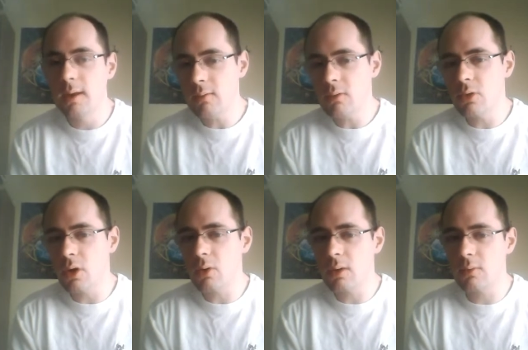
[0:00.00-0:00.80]
Even
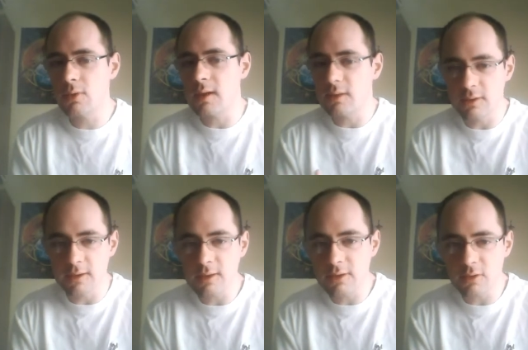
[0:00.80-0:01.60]
though it was a
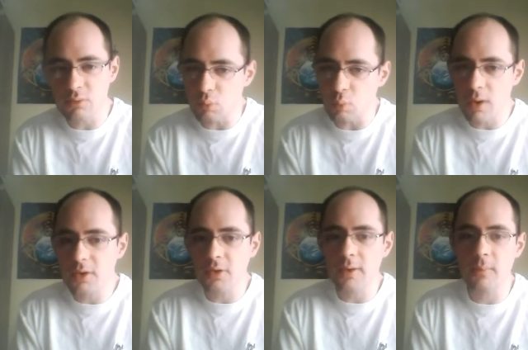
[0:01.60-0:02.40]
decent
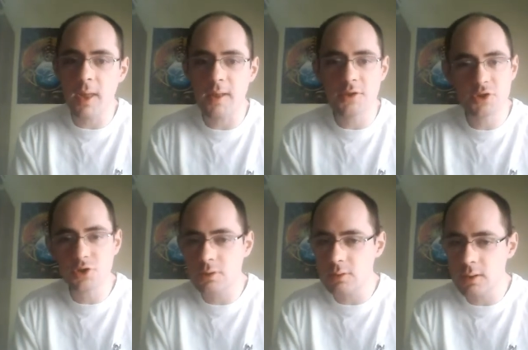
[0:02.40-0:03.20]
wrestling
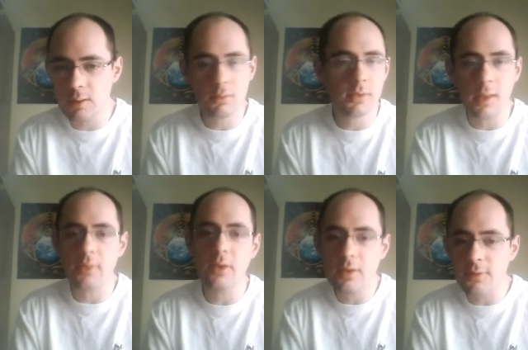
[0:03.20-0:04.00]
match, it was
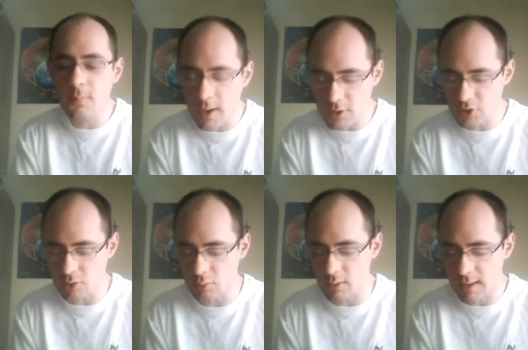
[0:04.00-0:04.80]
nothing
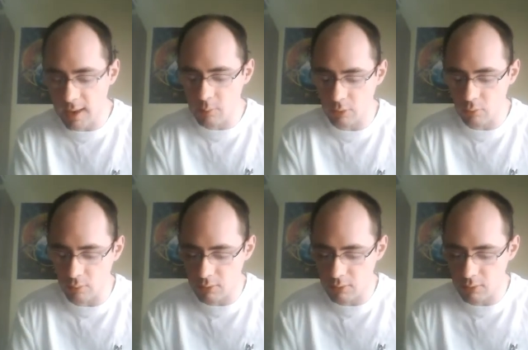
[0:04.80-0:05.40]
special. What happened